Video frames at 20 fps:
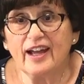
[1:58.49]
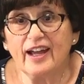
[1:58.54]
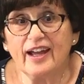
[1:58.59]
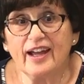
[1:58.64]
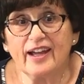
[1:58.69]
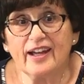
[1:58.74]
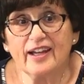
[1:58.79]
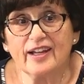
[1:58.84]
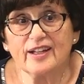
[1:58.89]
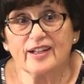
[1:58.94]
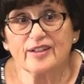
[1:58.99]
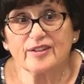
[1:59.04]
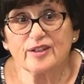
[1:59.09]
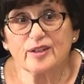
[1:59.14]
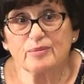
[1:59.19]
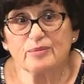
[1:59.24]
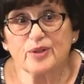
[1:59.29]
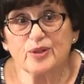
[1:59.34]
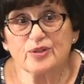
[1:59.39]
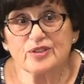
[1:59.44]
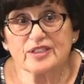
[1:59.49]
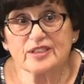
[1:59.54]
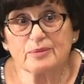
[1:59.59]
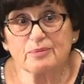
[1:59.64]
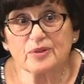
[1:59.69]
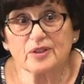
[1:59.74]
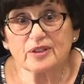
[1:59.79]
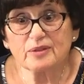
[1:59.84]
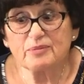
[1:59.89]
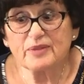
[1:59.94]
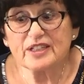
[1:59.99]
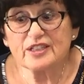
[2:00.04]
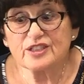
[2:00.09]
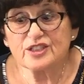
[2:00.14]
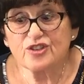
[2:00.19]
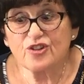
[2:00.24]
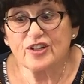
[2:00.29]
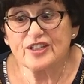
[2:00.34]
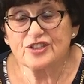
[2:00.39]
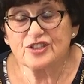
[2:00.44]
and the Municipal
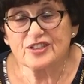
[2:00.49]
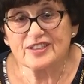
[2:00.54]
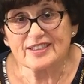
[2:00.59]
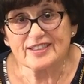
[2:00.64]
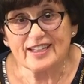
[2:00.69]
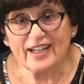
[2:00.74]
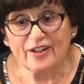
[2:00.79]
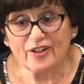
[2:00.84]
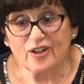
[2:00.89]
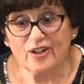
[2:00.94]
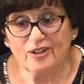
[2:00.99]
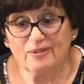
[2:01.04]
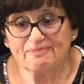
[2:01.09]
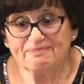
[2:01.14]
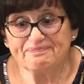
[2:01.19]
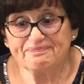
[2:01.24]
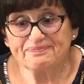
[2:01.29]
Administration Center.